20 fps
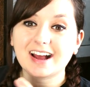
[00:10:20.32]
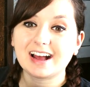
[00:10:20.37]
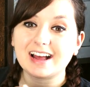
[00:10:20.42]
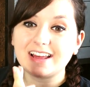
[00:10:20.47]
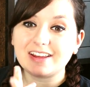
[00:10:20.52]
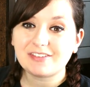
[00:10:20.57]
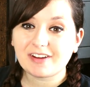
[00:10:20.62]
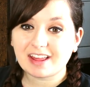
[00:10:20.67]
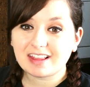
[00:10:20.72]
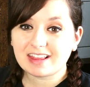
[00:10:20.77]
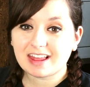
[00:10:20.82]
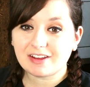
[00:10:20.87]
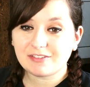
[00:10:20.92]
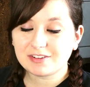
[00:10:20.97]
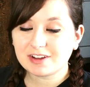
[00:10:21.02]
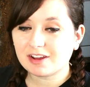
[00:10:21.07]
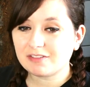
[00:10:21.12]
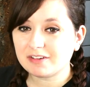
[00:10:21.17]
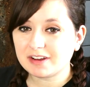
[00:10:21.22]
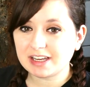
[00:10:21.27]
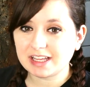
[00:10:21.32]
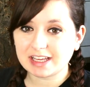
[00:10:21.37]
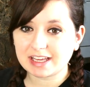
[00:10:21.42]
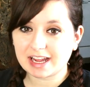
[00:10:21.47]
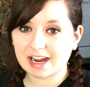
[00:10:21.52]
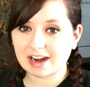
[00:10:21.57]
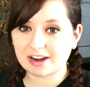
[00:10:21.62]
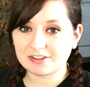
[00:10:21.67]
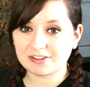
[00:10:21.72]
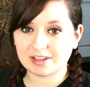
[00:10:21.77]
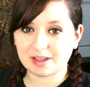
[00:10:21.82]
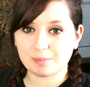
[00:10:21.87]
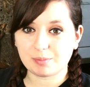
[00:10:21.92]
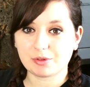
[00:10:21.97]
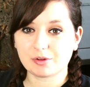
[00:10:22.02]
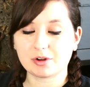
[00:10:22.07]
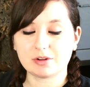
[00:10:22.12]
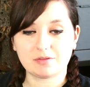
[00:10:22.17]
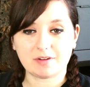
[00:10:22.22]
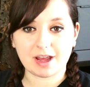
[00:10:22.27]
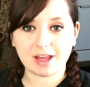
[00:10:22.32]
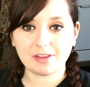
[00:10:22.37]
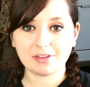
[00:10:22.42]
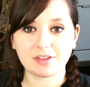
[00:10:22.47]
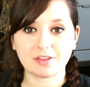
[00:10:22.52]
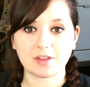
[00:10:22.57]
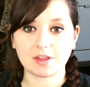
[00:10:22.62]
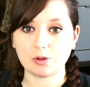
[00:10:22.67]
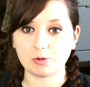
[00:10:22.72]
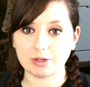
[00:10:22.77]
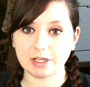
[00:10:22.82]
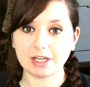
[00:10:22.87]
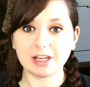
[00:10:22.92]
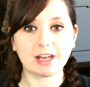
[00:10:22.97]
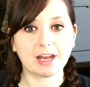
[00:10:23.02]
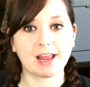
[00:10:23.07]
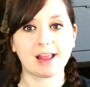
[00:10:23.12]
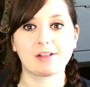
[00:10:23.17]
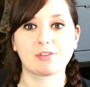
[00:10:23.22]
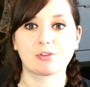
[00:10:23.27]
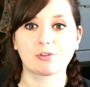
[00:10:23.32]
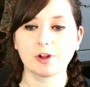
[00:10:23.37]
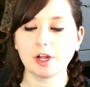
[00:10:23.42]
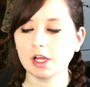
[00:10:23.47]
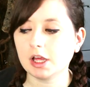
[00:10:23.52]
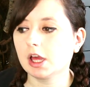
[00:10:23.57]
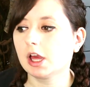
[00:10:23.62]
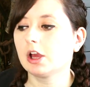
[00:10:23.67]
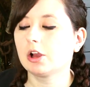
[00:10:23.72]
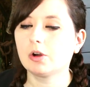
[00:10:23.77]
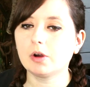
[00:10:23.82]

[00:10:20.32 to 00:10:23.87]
Uh, if I left off any care tips or advice that you needed answering,